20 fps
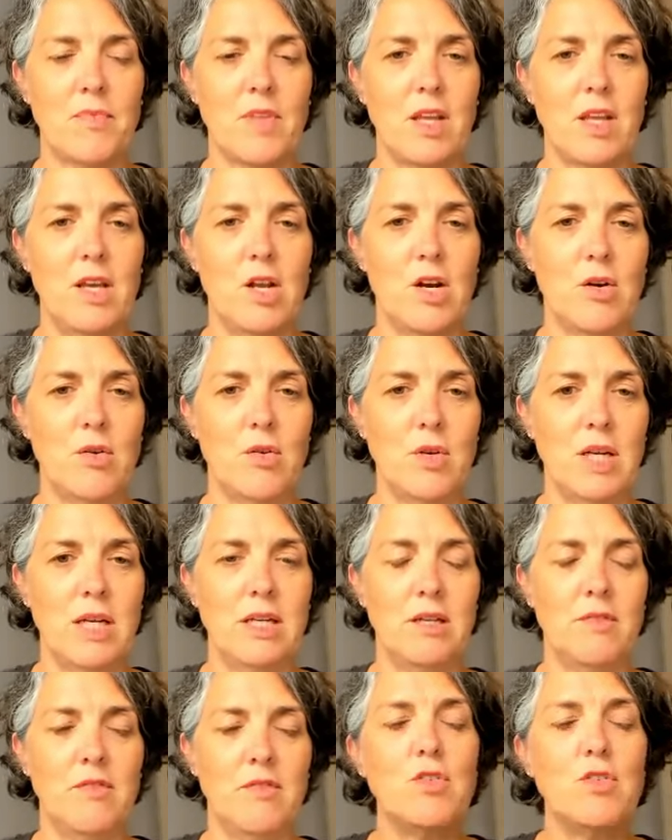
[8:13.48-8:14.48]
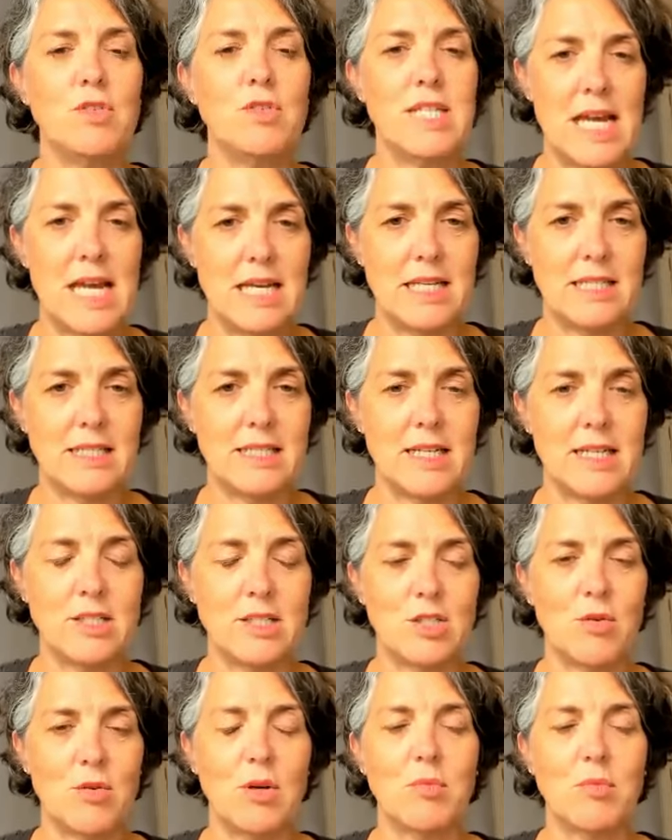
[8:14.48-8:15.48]
you know, in a few days. And
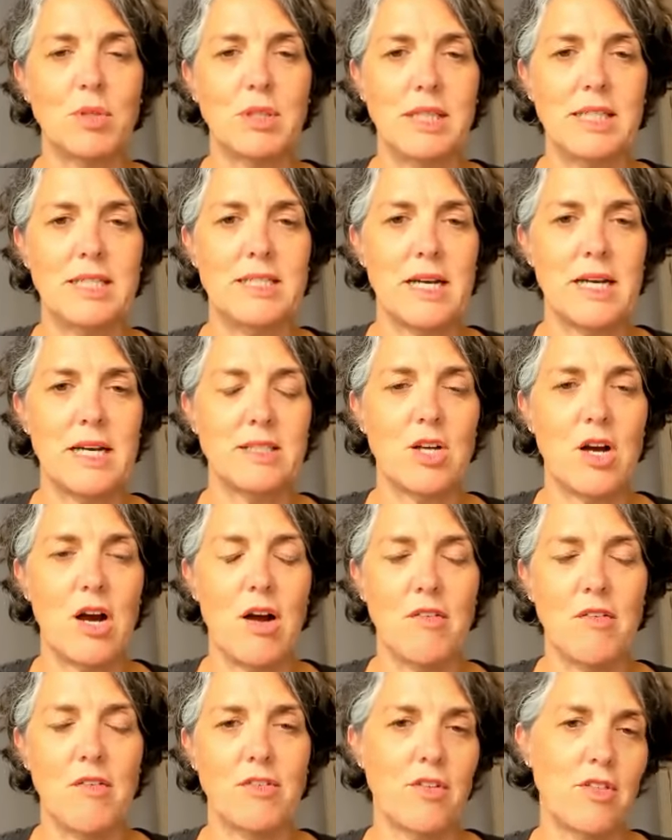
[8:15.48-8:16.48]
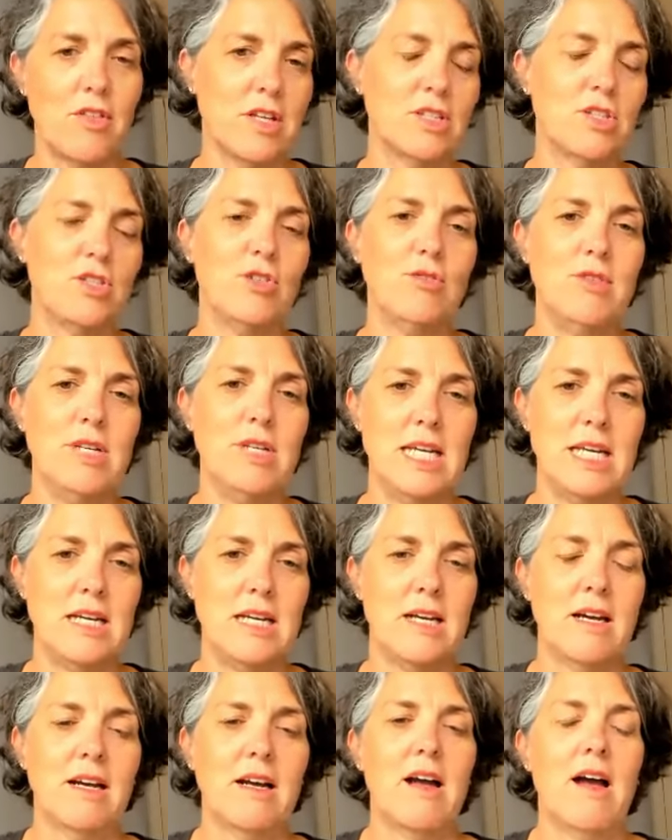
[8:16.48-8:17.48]
so it really does offer this
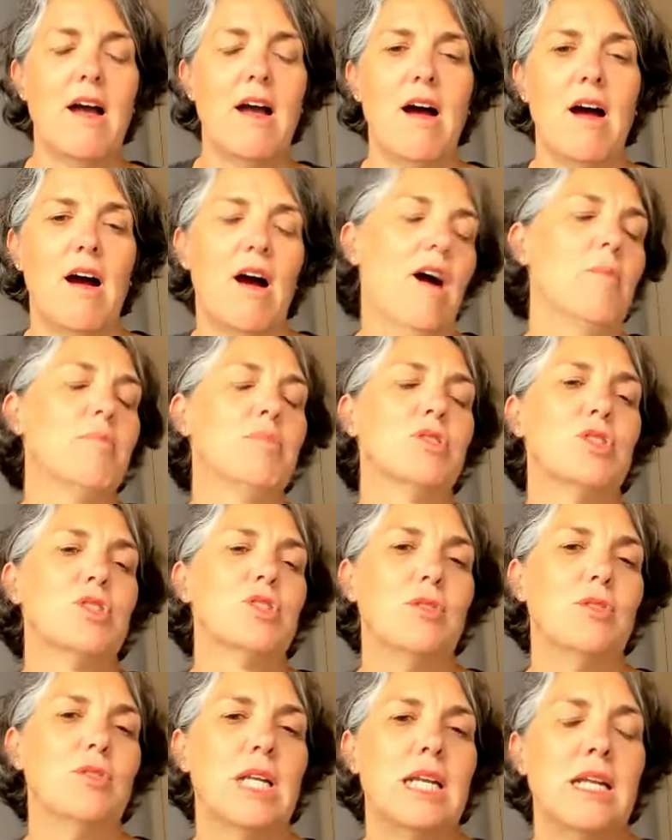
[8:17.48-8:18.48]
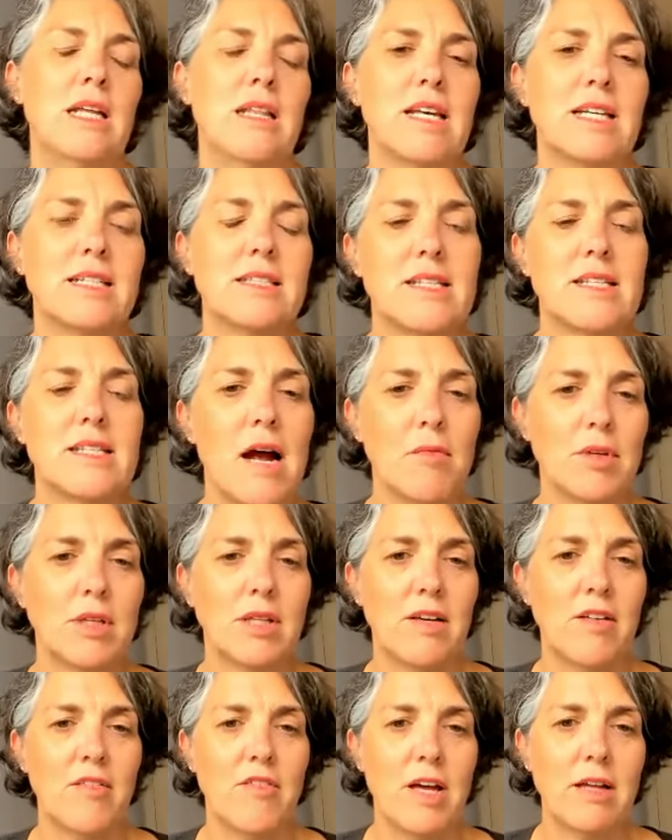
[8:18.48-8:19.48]
unique opportunity that's not
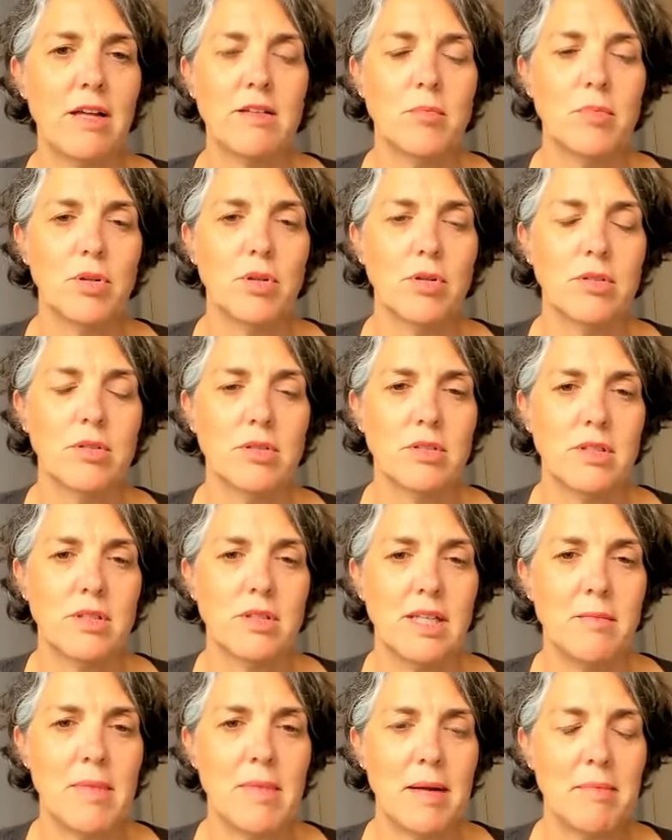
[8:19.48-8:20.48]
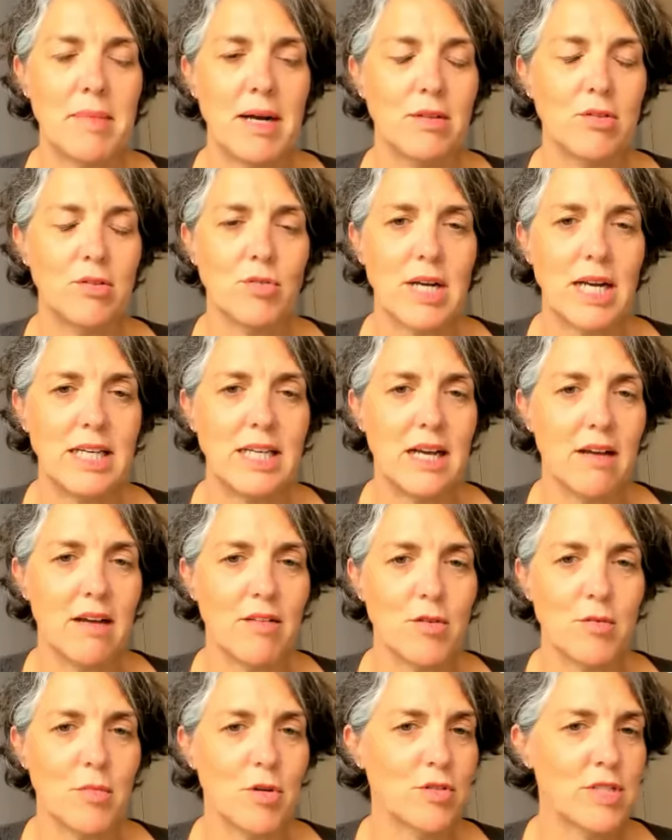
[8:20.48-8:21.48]
really available, in my mind, through any
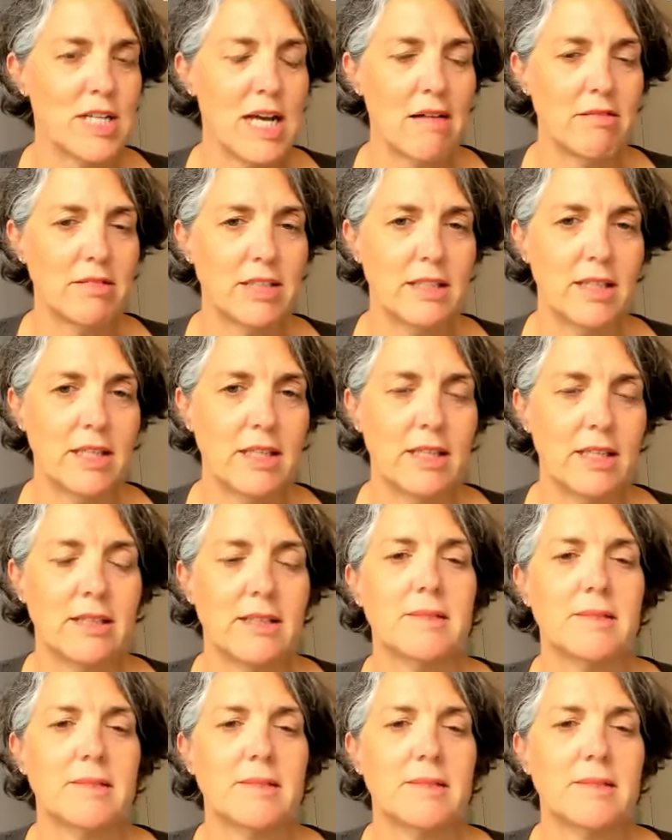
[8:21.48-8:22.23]
other modality.